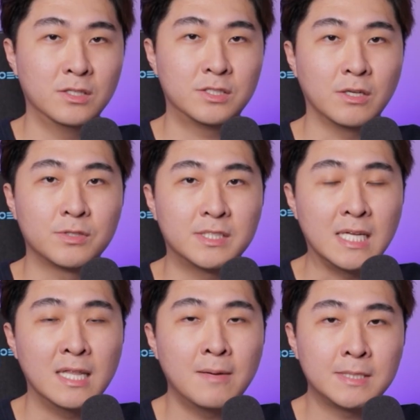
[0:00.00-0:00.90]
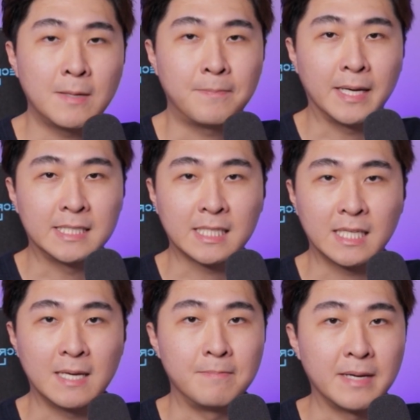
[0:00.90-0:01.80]
So stand-ups are
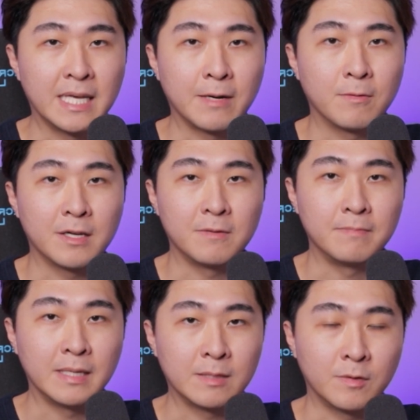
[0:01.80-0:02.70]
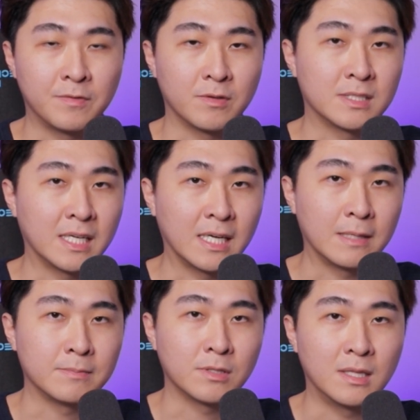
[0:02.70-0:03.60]
basically a meeting where you meet with your
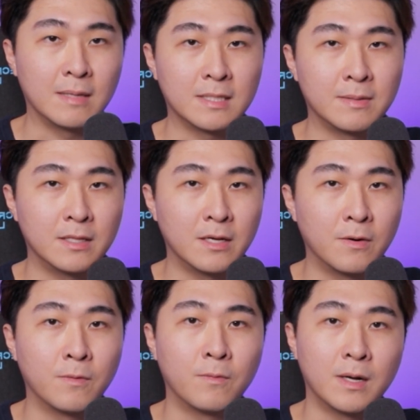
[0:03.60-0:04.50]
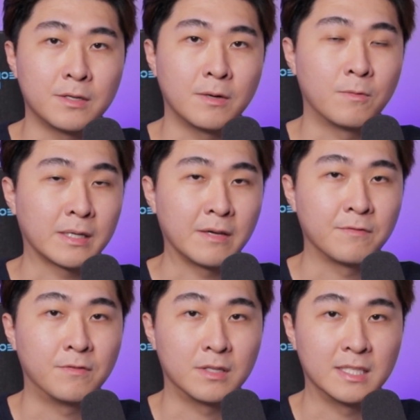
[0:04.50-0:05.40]
team to let them know what you're
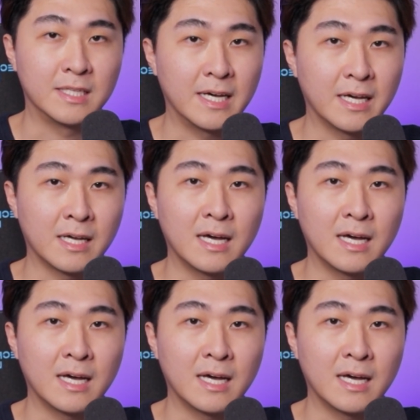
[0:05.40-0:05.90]
working for the day